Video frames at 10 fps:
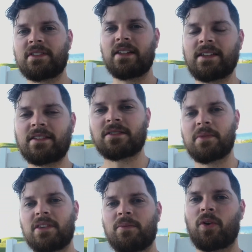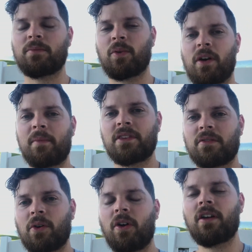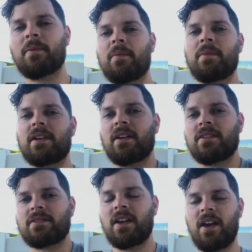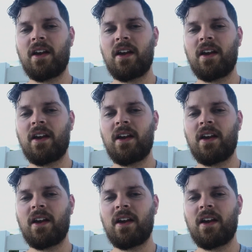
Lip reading: stands out to me the more and more I'm in the role I'm in, because